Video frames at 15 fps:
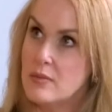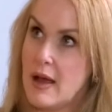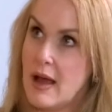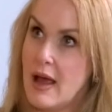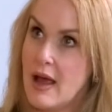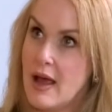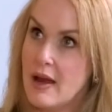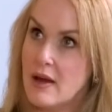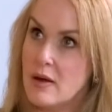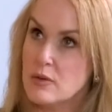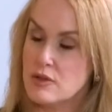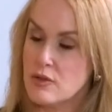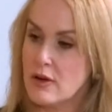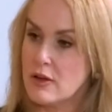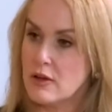And it
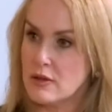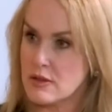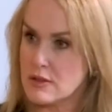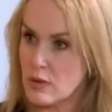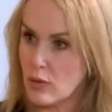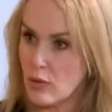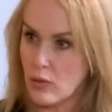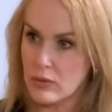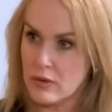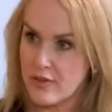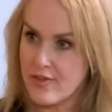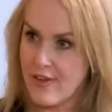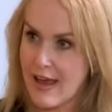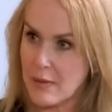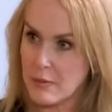was really good because all the
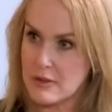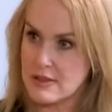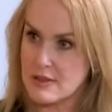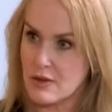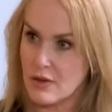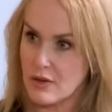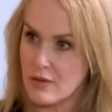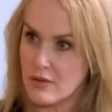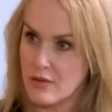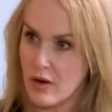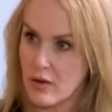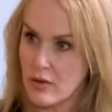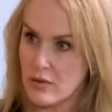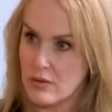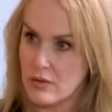families got
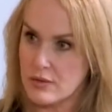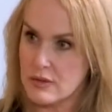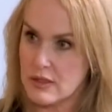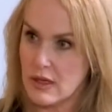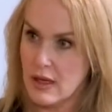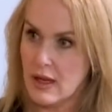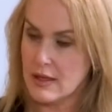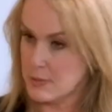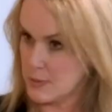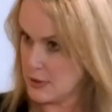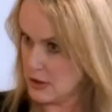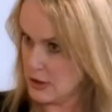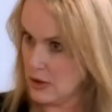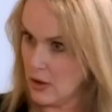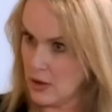involved,
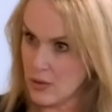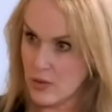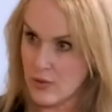especially like your